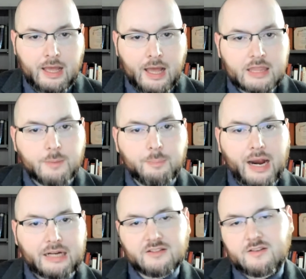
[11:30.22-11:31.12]
The
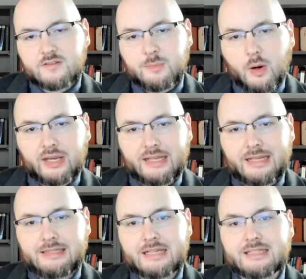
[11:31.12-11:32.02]
practice of smoking in the
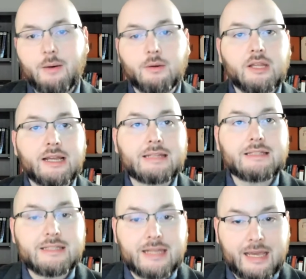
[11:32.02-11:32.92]
text I will look at
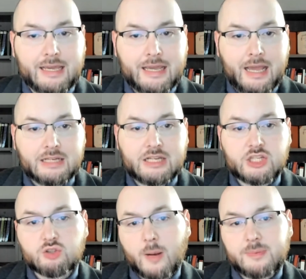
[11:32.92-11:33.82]
today
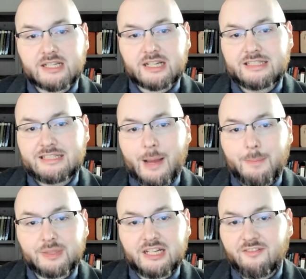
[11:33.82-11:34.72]
disrupts the
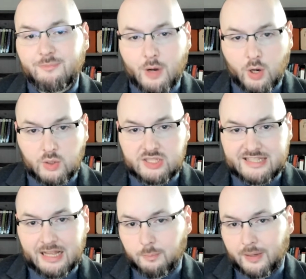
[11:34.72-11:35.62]
contemplative mode
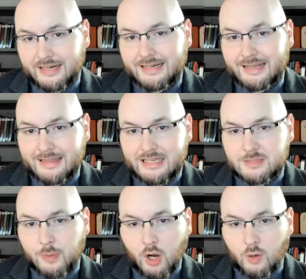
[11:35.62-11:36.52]
celebrated in these
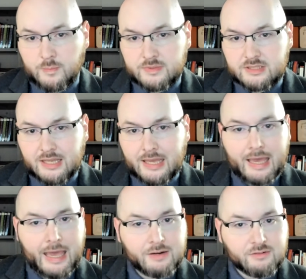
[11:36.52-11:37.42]
poems
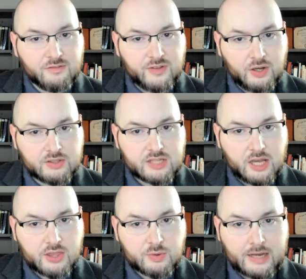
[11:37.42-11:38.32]
and reveals a
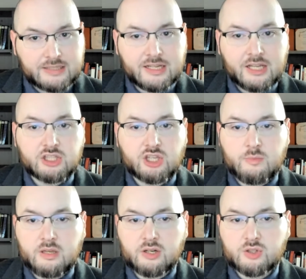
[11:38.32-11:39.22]
threat to
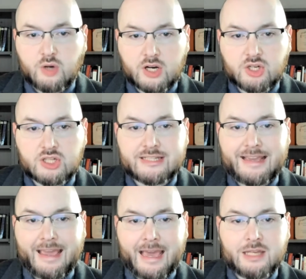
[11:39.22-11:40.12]
communal structures
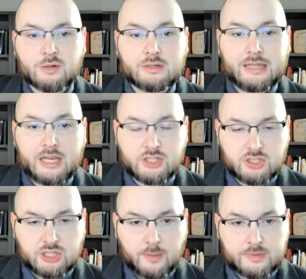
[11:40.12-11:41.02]
and
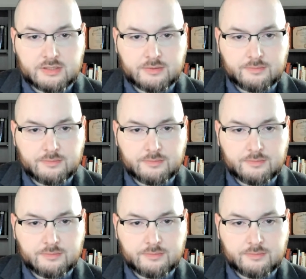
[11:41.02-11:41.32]
relationships.